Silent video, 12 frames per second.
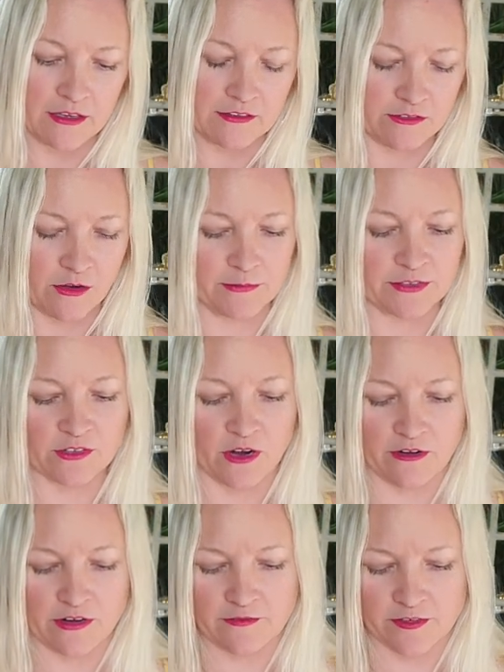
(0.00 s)
So I'm
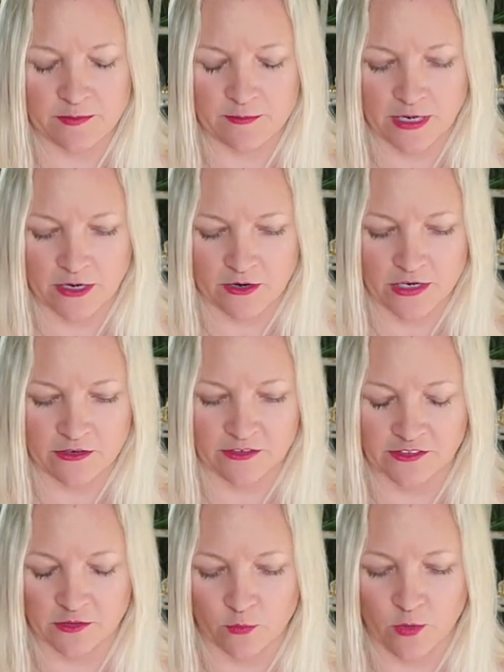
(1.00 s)
sorry for the
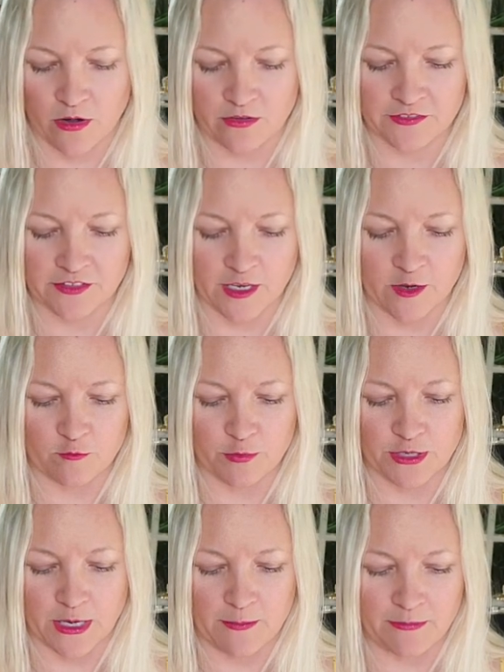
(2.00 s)
barriers and the walls that I have
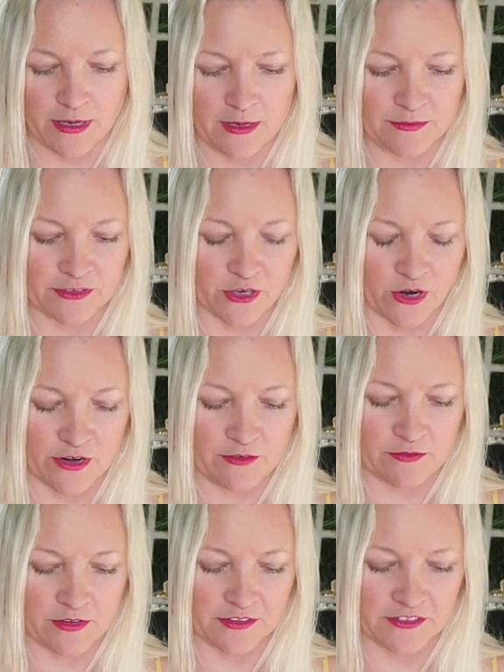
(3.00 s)
put up. I am sorry
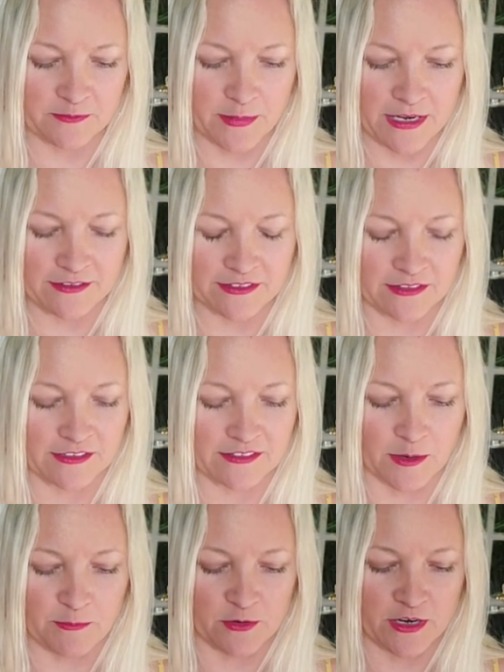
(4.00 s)
for the space and the
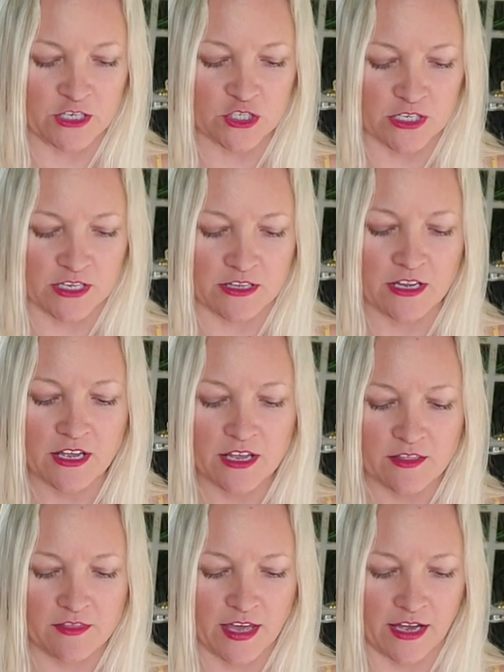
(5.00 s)
separation
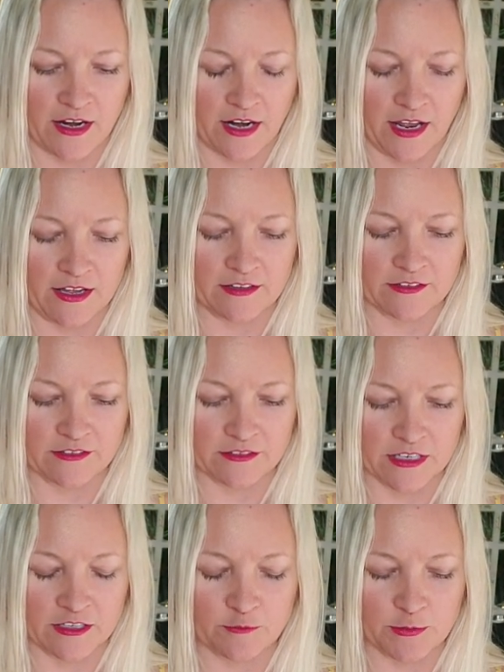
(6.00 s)
that has
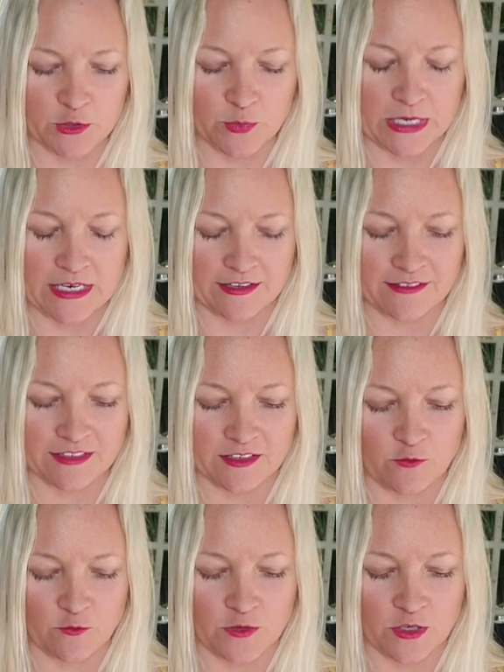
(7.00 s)
is between us. It
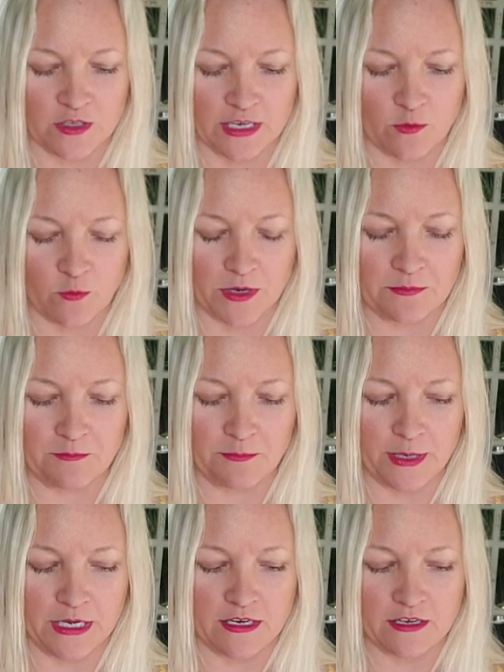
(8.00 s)
can feel like one
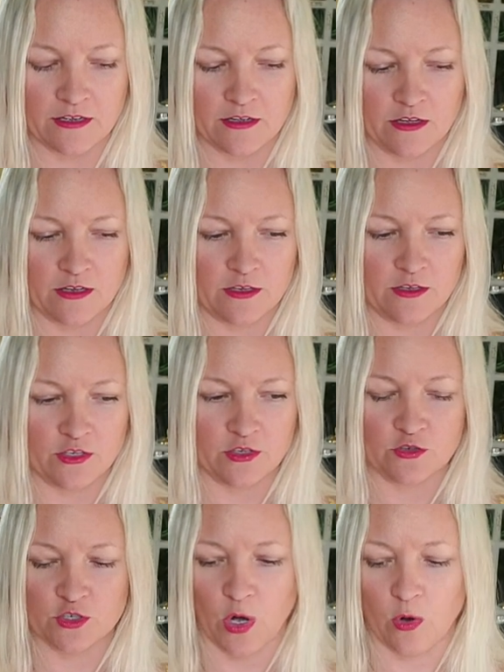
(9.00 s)
big
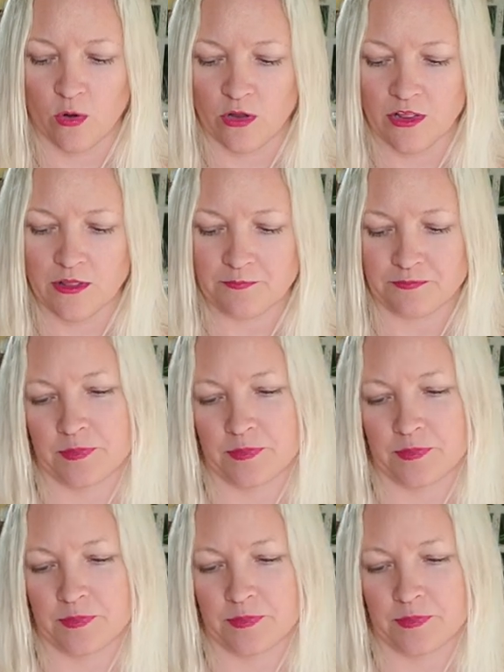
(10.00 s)
huge hole